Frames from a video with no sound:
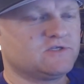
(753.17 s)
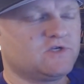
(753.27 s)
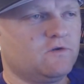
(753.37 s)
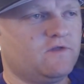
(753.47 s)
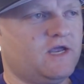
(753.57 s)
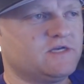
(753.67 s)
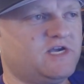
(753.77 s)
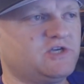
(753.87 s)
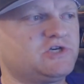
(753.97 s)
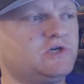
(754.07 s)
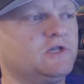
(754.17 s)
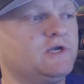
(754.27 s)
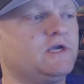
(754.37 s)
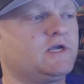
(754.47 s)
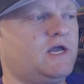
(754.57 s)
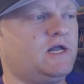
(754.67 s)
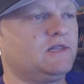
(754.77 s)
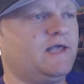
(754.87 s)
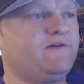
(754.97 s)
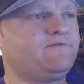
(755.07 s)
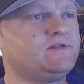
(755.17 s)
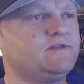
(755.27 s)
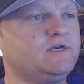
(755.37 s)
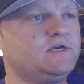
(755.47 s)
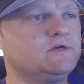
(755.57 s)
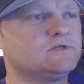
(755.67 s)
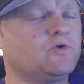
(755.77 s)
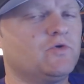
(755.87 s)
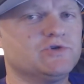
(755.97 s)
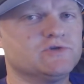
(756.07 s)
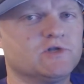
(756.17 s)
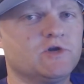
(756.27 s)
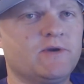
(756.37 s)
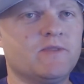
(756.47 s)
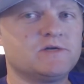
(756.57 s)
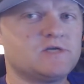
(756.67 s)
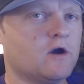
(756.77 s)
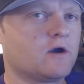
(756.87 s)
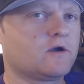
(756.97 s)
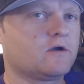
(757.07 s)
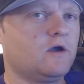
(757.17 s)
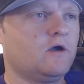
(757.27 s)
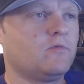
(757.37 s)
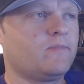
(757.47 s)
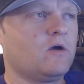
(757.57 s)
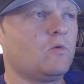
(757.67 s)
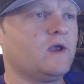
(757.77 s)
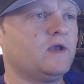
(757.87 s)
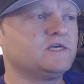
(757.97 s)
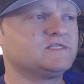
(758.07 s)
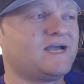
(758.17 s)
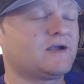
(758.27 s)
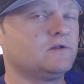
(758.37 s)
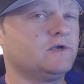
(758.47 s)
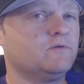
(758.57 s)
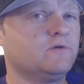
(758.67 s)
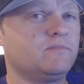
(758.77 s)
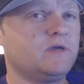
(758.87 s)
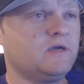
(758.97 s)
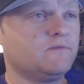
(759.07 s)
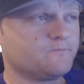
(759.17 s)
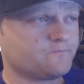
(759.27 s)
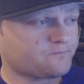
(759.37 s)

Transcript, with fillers: So they intentionally kind of left the soldiers a little bit in the dark um, about when exactly it would be.